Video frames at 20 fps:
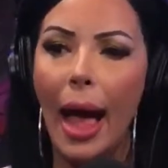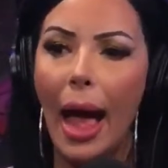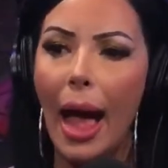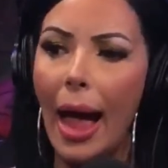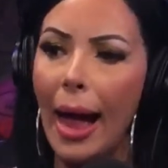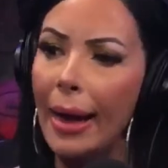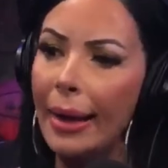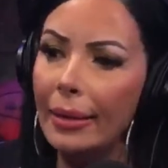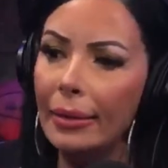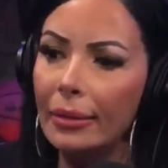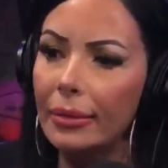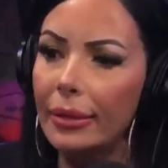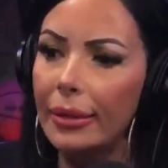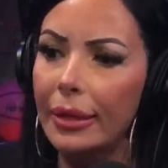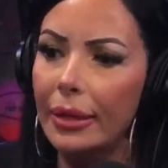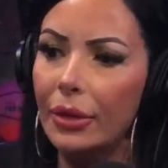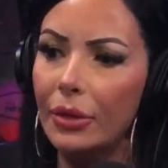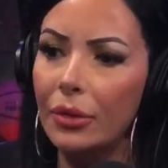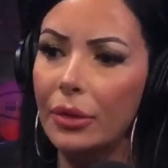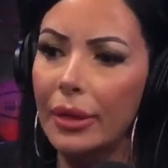I
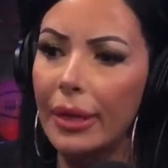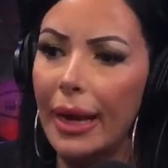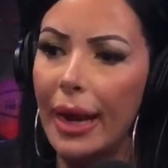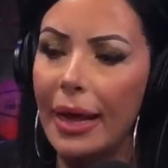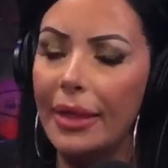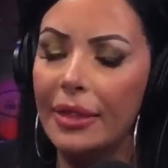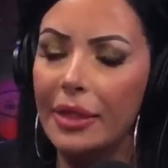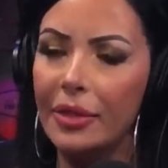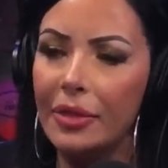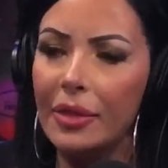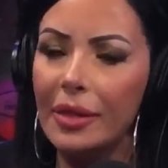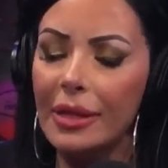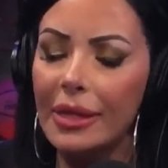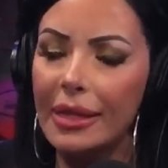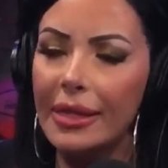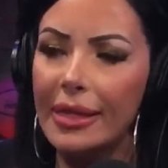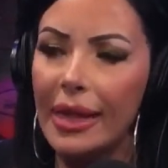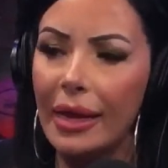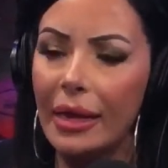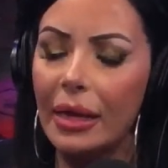literally, and this is the
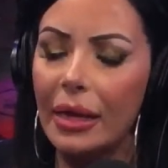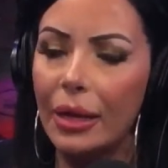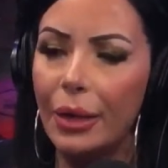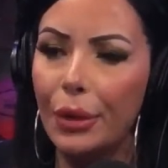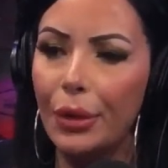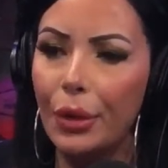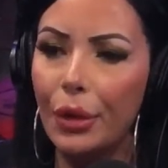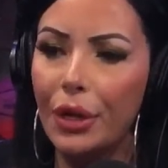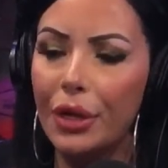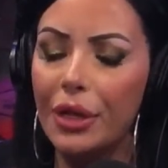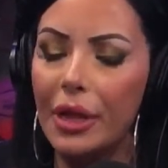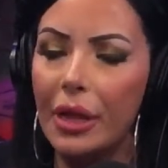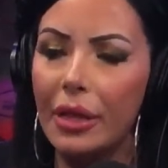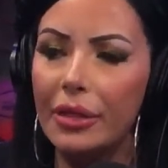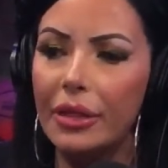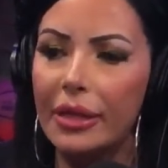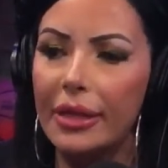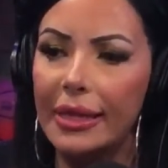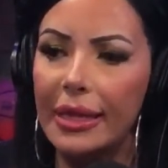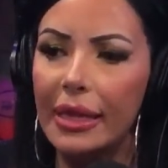second year, because
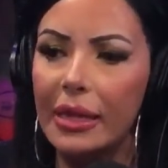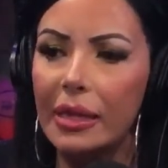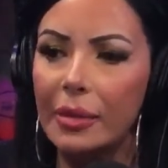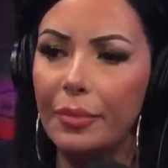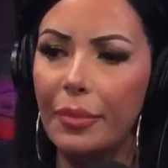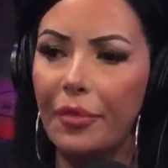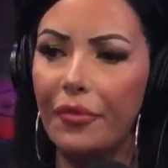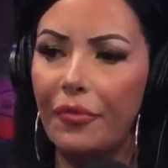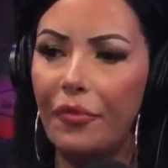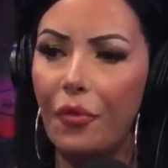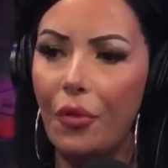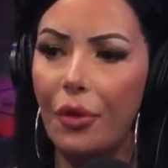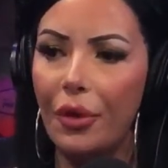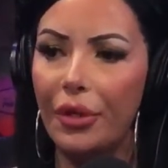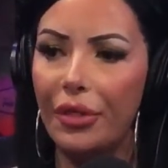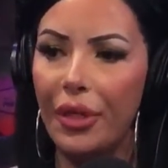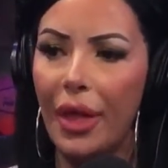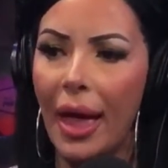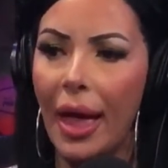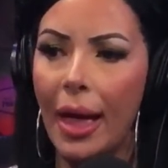the season
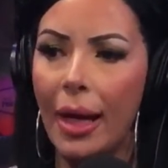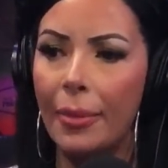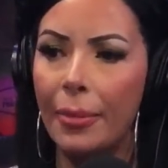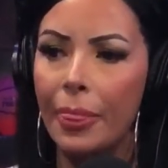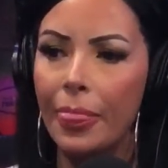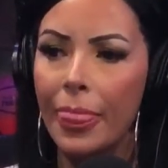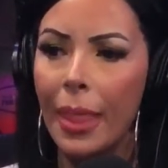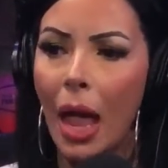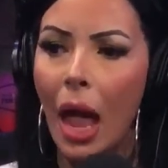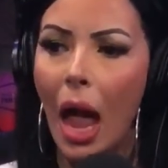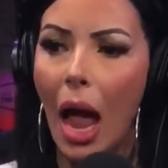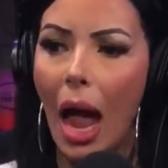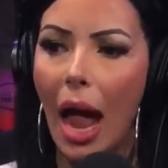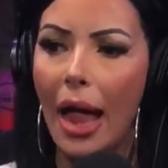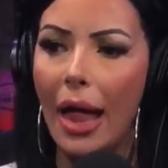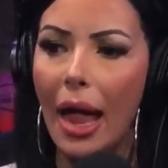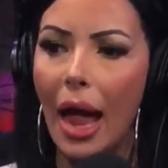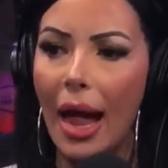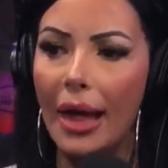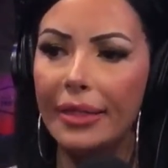before that,
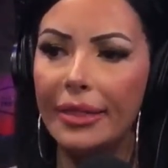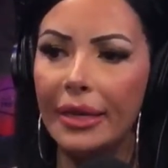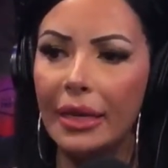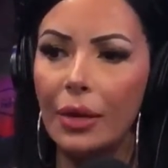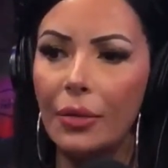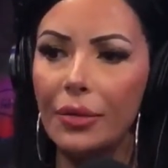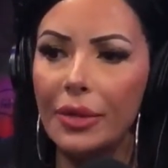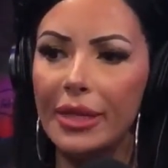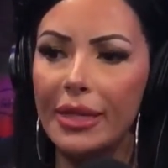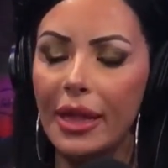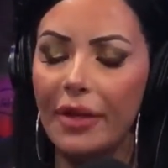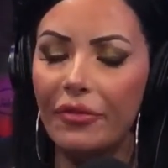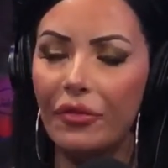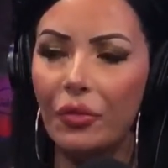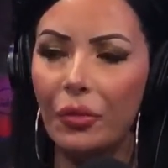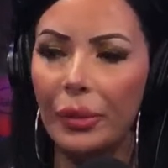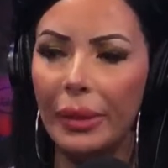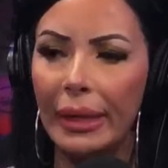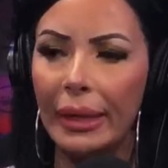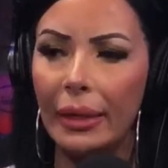I think it was
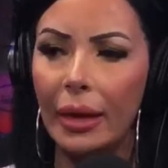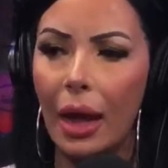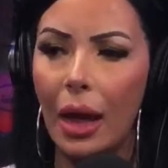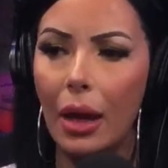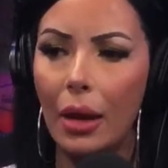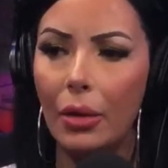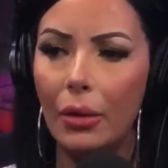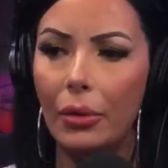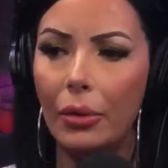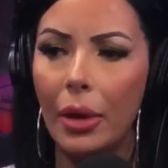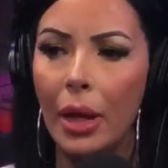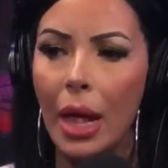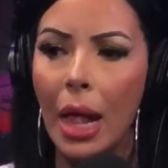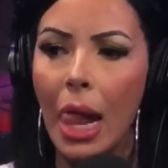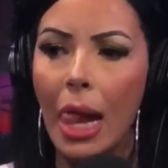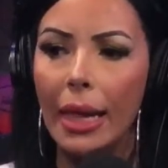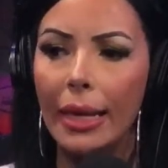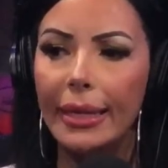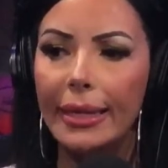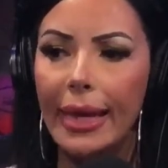Severino,
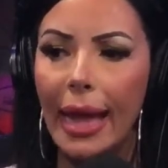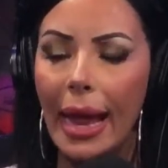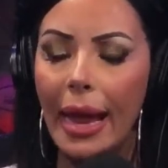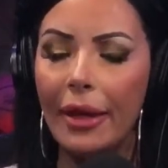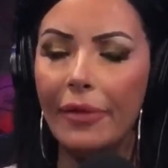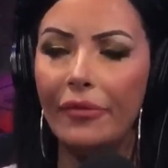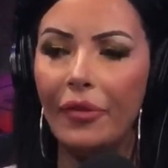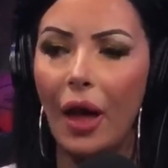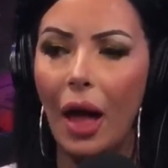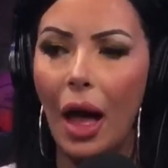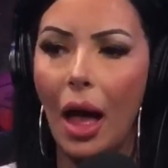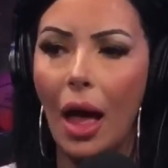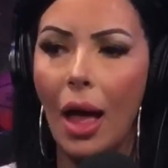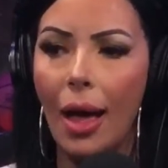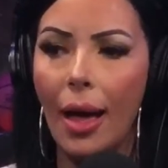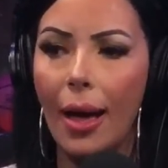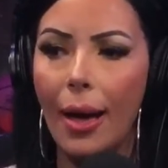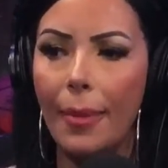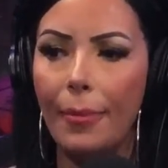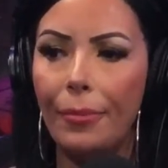gave
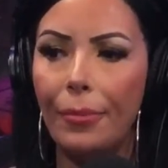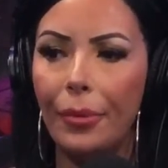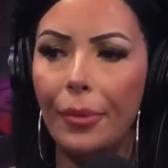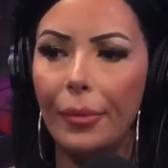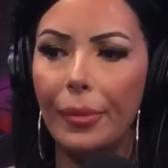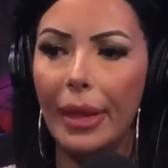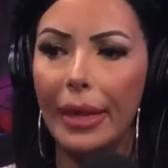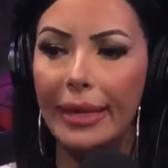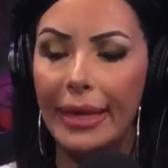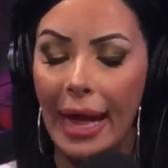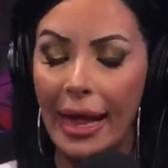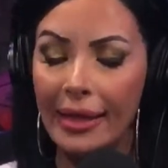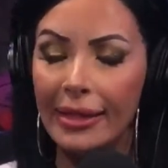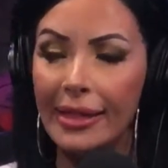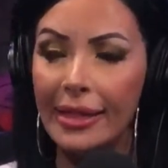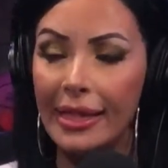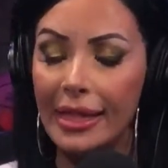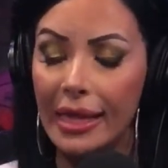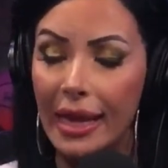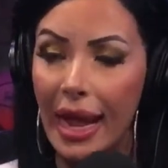up
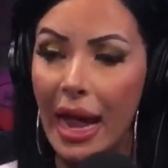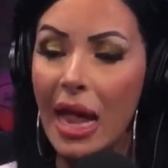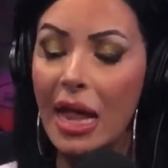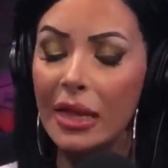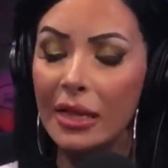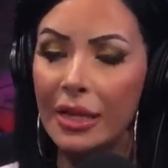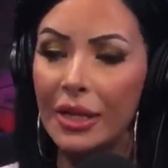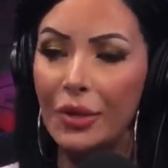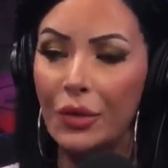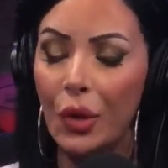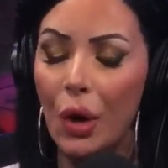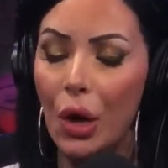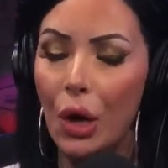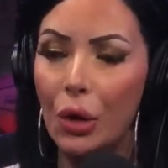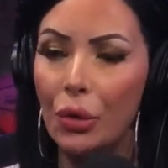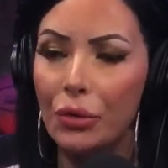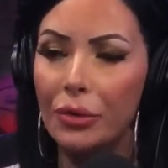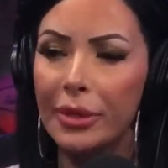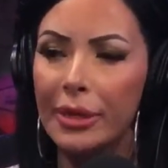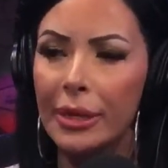against the
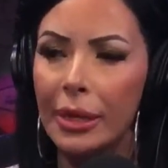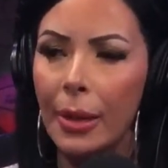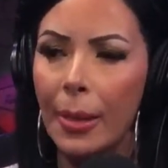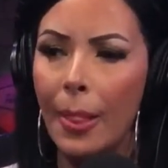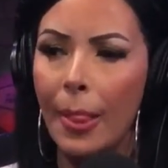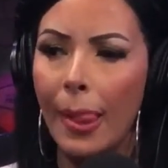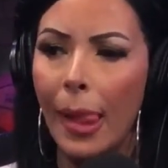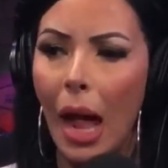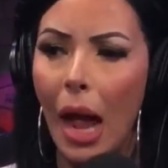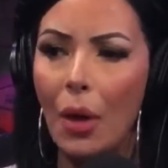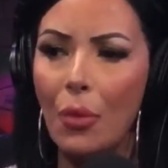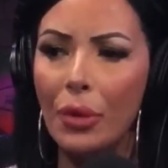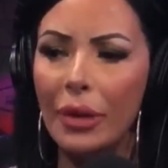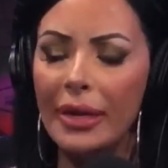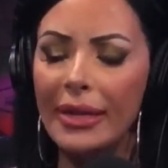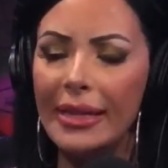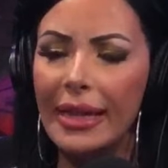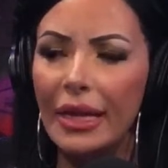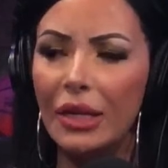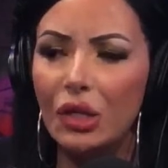Astros, I
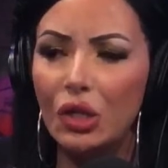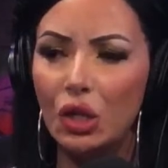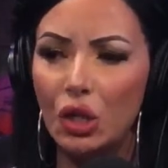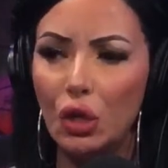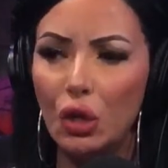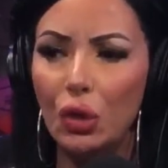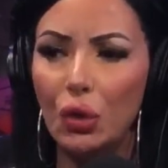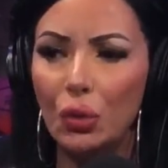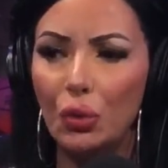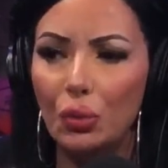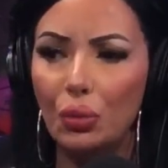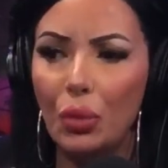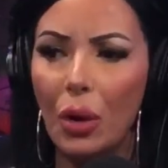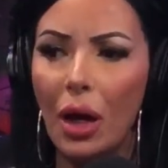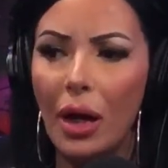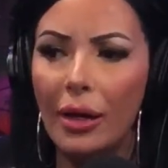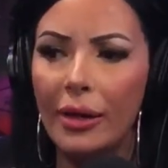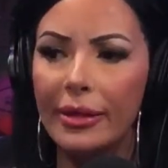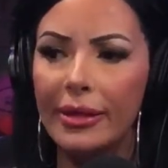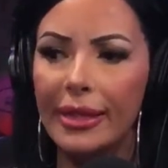want to say 2
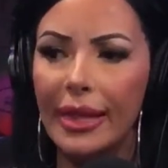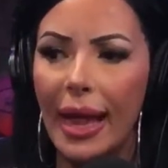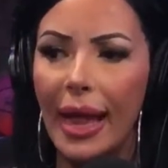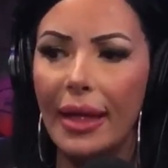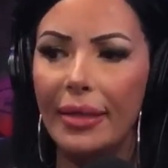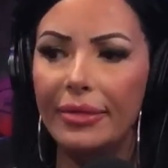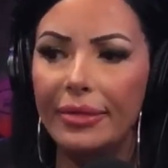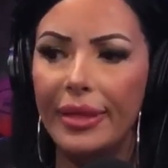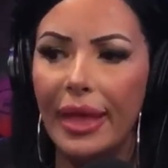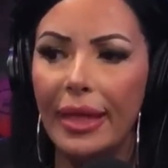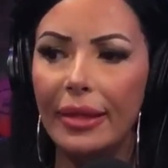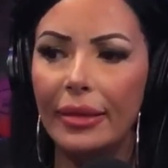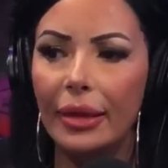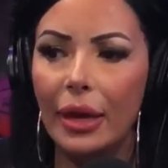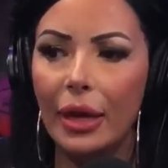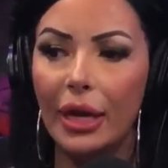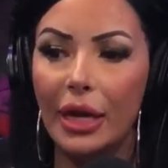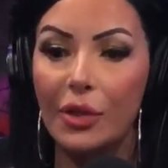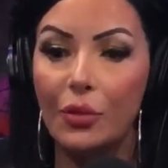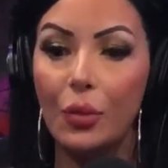runs, and then
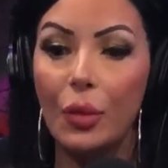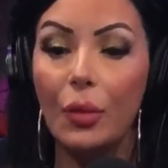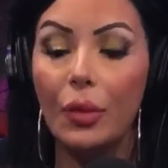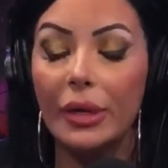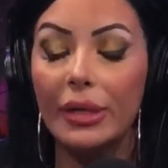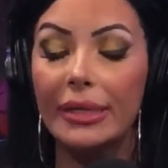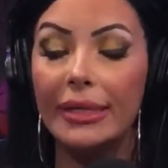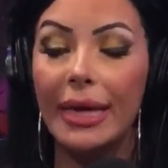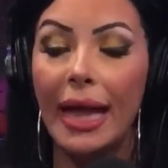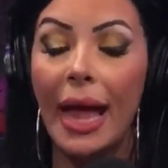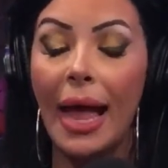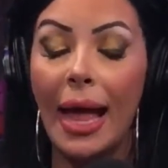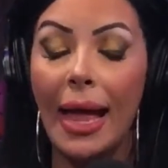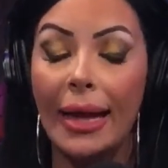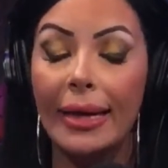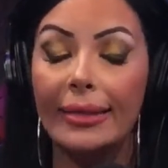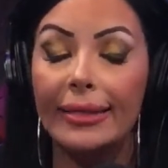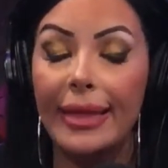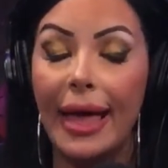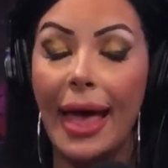because we were
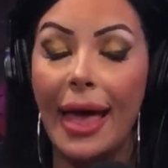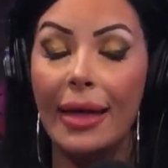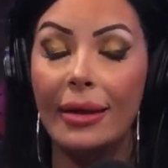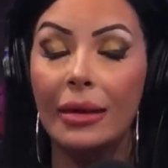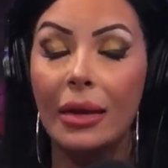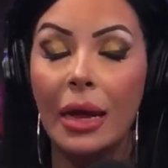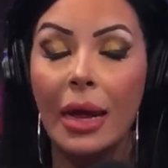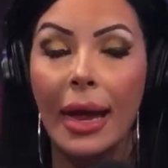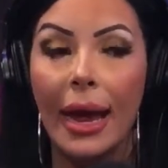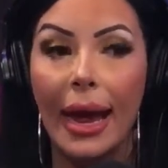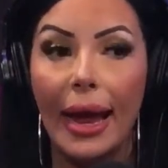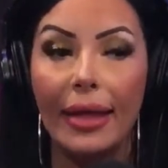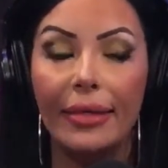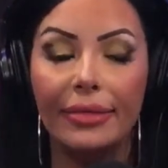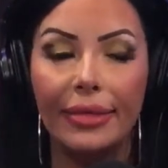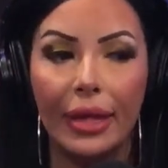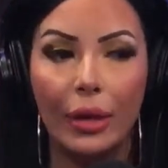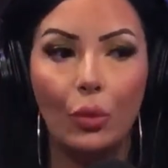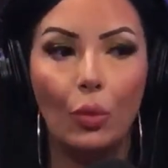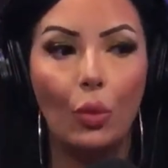tied then,
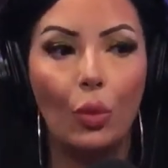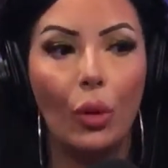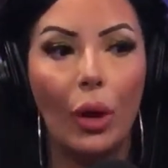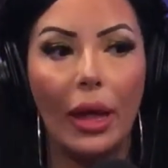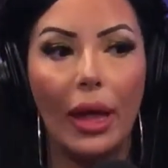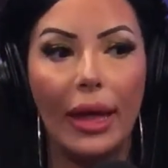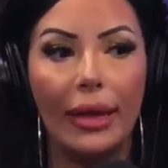and then